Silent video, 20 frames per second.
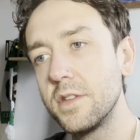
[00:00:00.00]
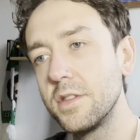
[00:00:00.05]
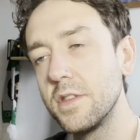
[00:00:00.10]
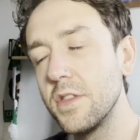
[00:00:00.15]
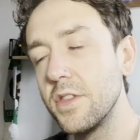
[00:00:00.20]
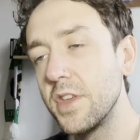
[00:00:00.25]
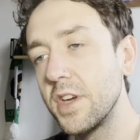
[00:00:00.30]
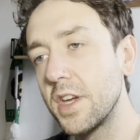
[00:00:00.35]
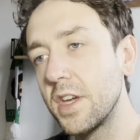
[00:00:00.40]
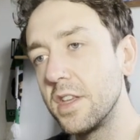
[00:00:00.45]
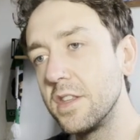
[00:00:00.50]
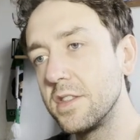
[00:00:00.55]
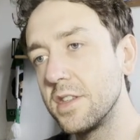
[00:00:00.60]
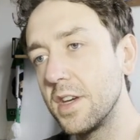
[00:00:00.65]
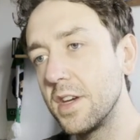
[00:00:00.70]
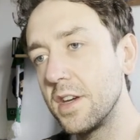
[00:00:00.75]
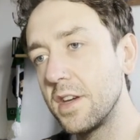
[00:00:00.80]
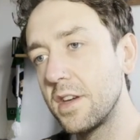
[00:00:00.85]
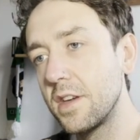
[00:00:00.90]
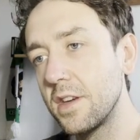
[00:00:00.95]
that they can
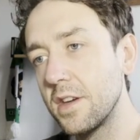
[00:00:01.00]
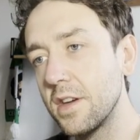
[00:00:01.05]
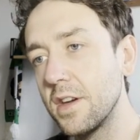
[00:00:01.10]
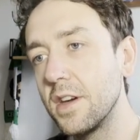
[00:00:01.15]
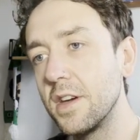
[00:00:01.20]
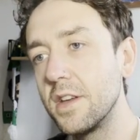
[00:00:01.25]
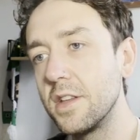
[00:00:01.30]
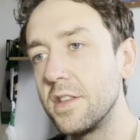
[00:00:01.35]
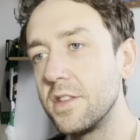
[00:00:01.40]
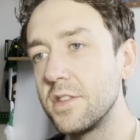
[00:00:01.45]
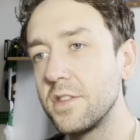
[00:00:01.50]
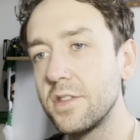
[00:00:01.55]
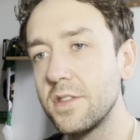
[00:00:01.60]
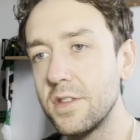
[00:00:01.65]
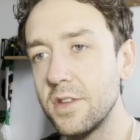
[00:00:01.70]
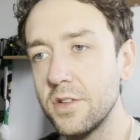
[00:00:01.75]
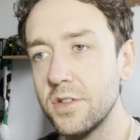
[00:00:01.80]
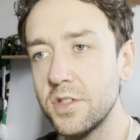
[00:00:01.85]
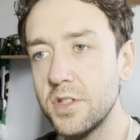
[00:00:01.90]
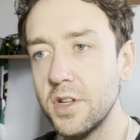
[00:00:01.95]
take, and
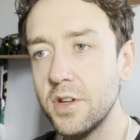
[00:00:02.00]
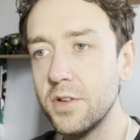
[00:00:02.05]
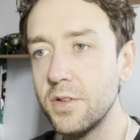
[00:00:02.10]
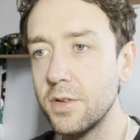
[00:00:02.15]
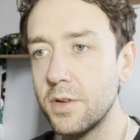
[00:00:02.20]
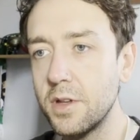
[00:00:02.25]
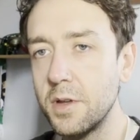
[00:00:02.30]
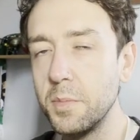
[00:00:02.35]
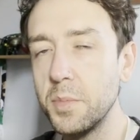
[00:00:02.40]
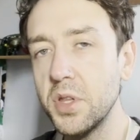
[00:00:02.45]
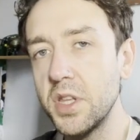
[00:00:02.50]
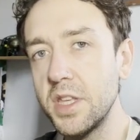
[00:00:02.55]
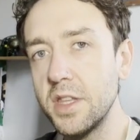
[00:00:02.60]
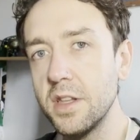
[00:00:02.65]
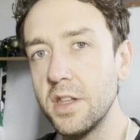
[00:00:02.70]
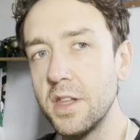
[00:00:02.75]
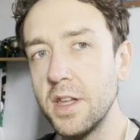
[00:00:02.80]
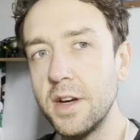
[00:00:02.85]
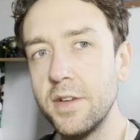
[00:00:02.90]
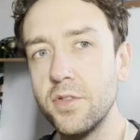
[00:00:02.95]
they'll still complete the
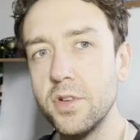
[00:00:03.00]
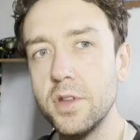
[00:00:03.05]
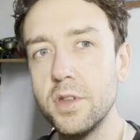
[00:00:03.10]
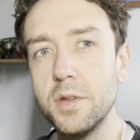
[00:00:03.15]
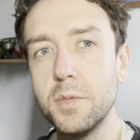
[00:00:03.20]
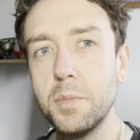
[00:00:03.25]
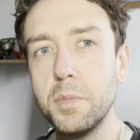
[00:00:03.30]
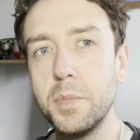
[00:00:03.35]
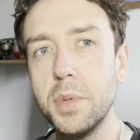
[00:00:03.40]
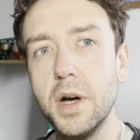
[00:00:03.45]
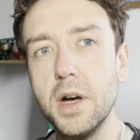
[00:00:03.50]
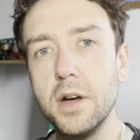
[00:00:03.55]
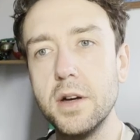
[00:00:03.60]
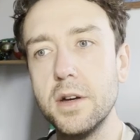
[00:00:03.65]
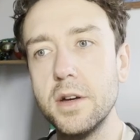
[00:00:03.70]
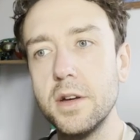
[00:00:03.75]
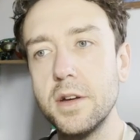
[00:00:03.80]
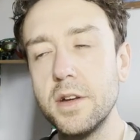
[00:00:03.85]
level, but